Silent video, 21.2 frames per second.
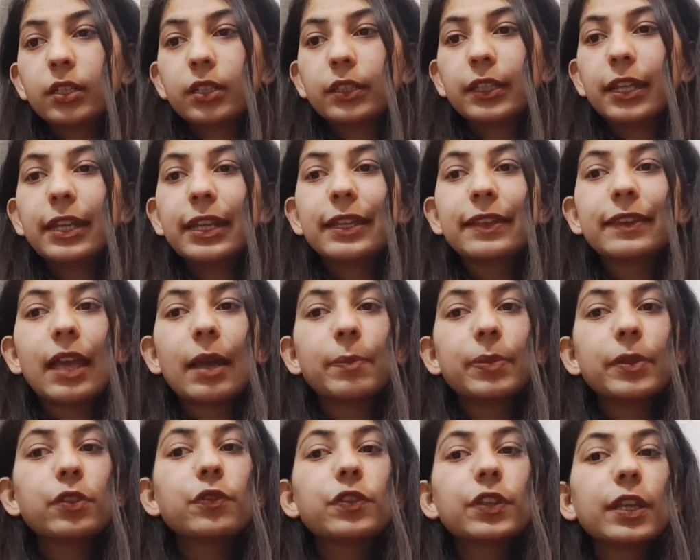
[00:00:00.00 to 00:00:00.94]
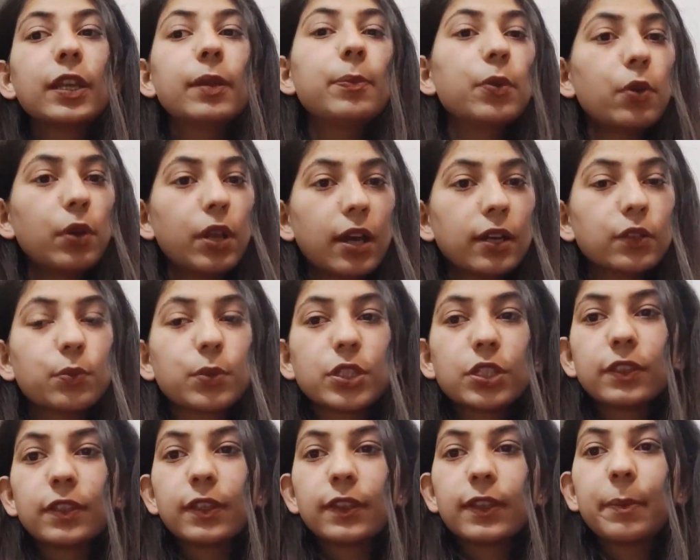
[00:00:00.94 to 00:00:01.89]
Then examples of cereal products which
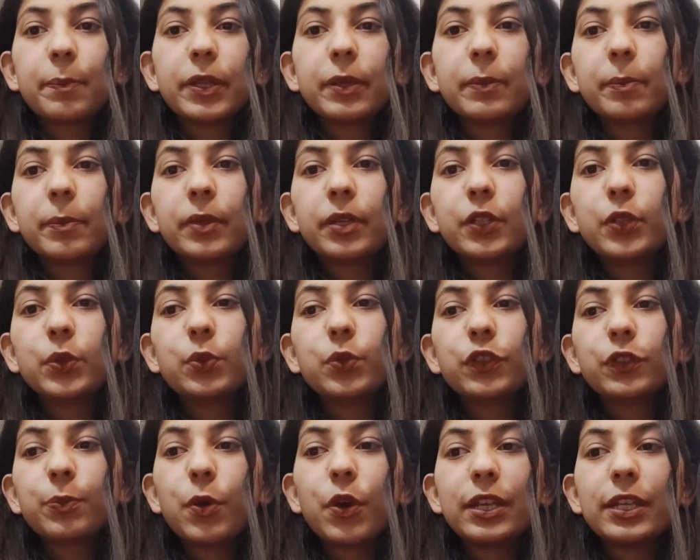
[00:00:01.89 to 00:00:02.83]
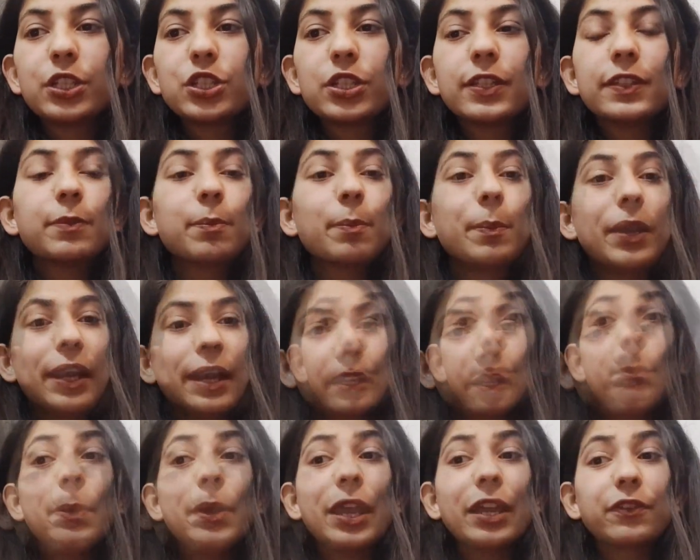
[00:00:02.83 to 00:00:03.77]
is susceptible to spoilage is
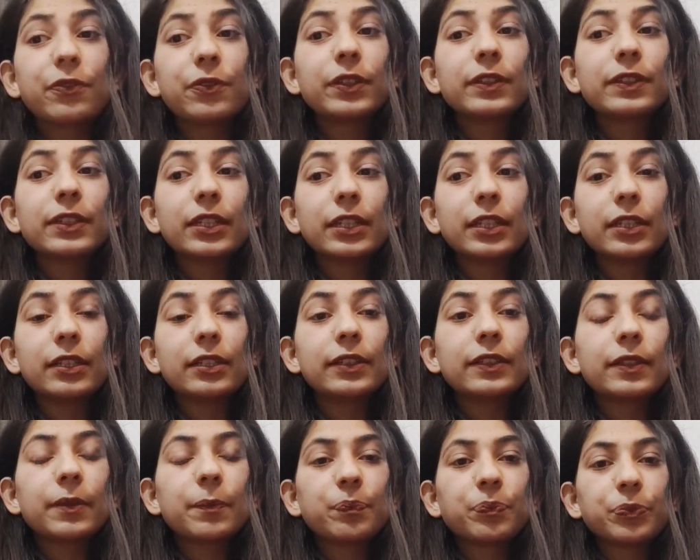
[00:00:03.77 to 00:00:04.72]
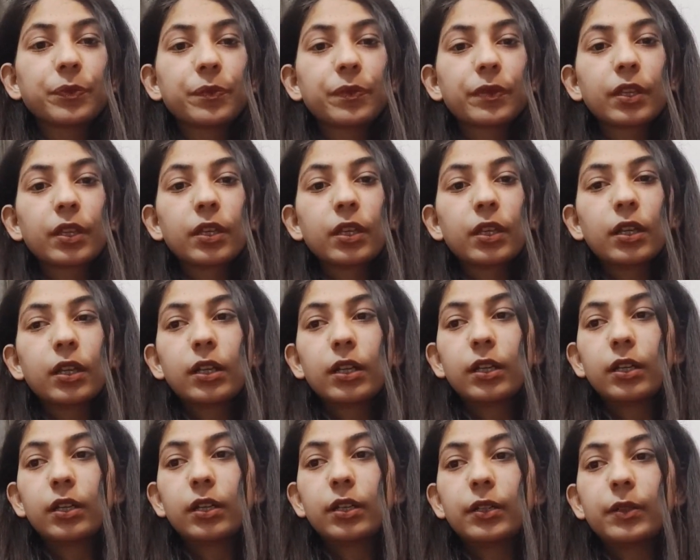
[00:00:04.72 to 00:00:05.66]
bread, breakfast cereals,
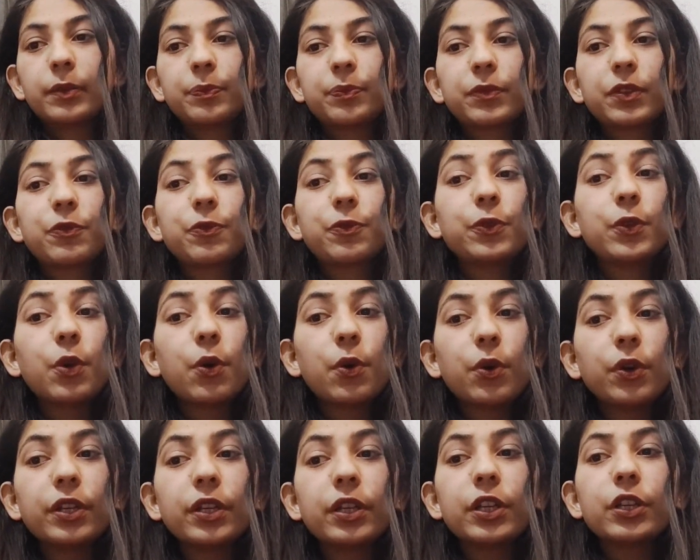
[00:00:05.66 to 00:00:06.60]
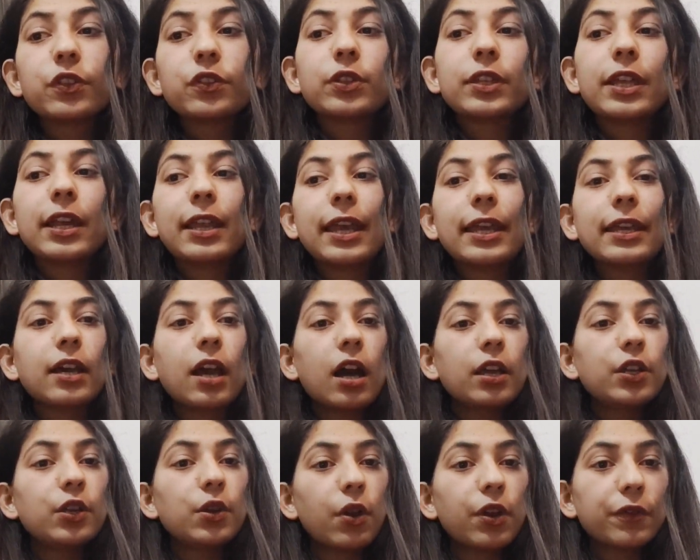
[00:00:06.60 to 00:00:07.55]
flour. So there are like
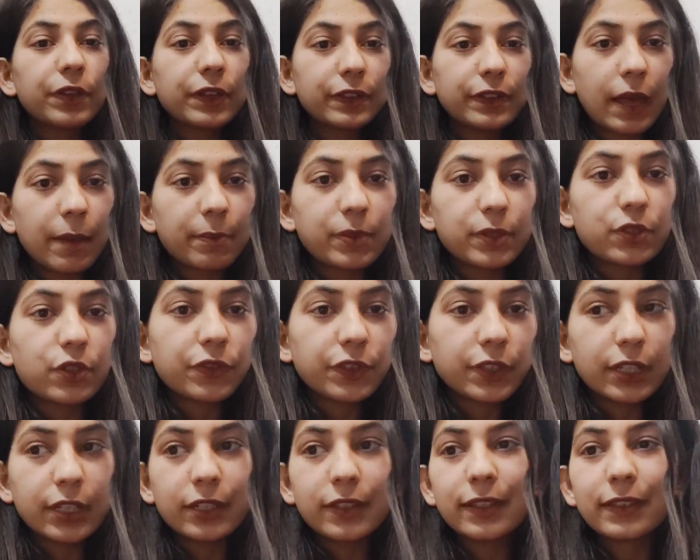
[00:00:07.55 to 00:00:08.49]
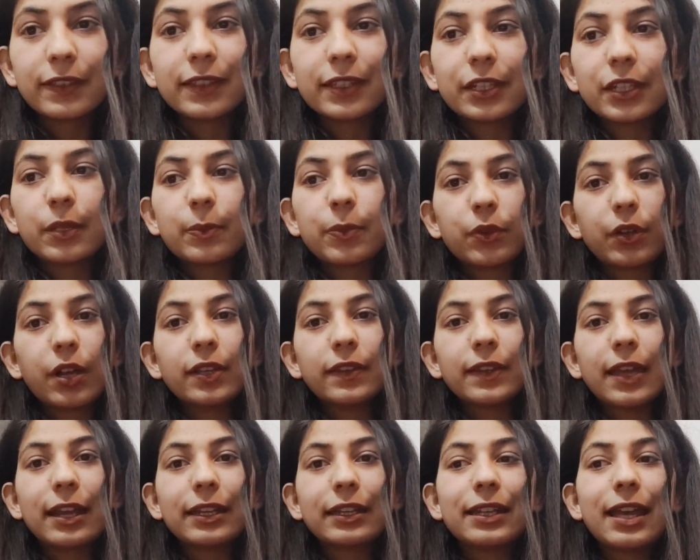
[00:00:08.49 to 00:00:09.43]
a lot of examples of cereals and cereal
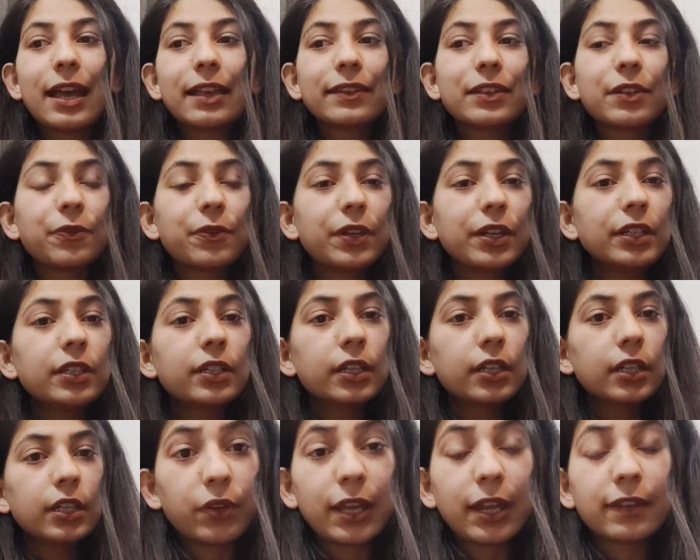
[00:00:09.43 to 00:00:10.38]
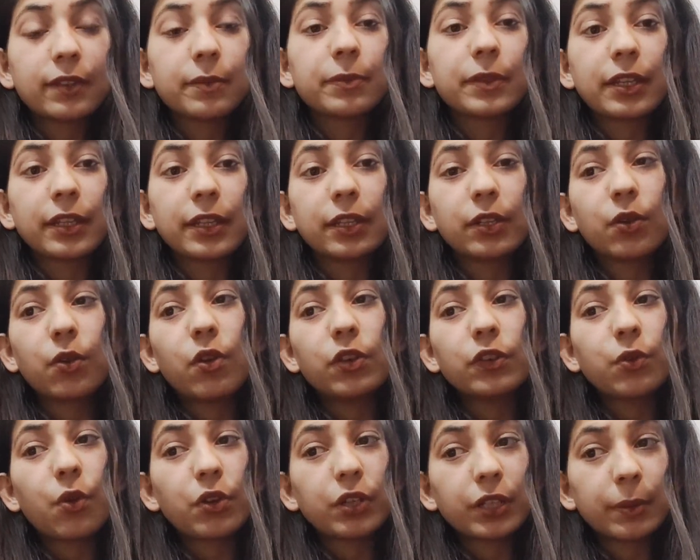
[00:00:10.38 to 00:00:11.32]
products, and it has different organisms that can
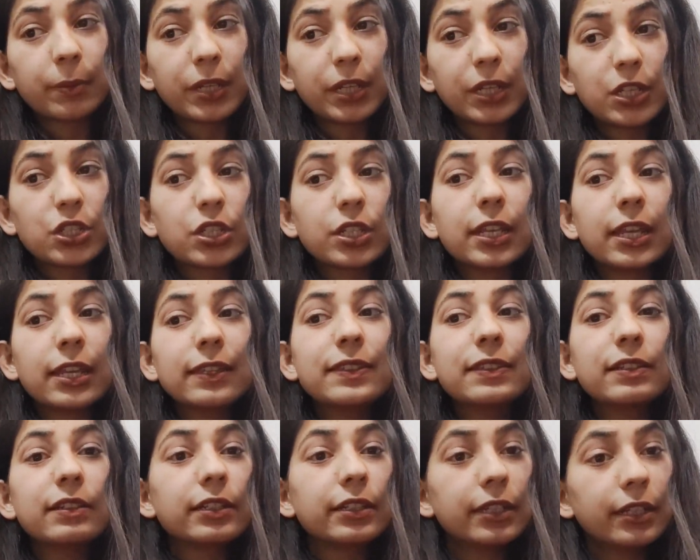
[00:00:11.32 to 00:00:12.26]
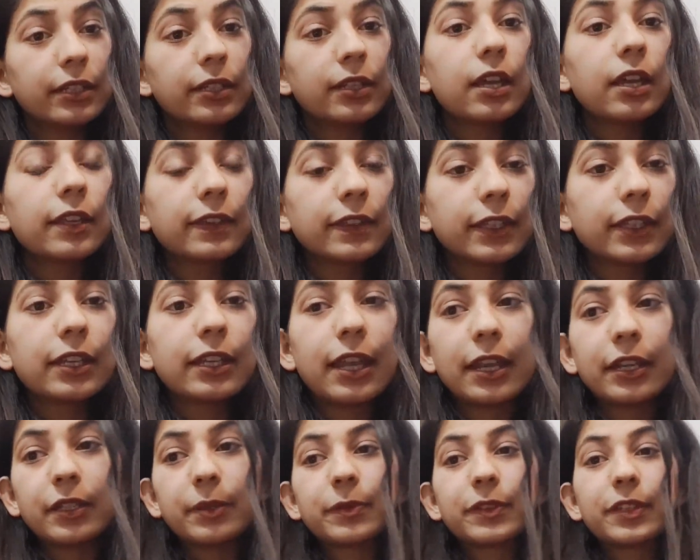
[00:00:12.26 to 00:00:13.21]
cause contamination in certain cereal
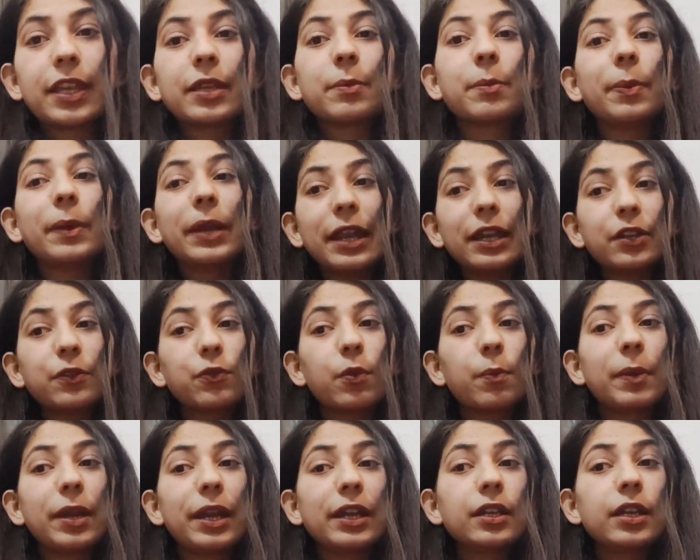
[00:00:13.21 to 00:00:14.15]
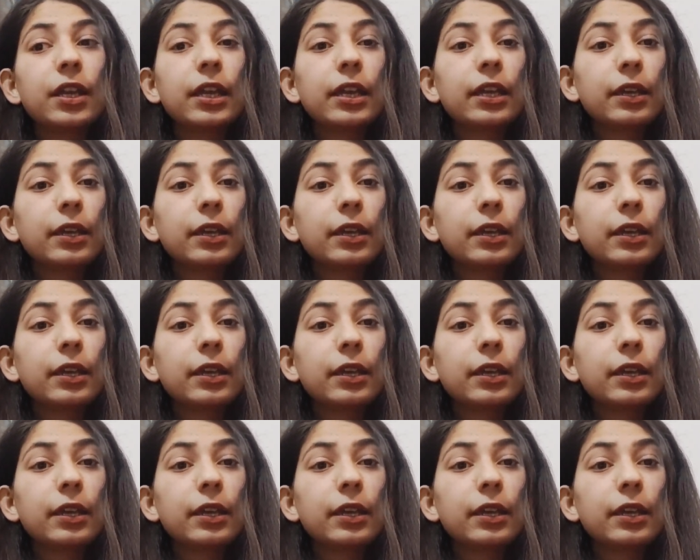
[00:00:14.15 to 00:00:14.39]
items. Like bread, for bread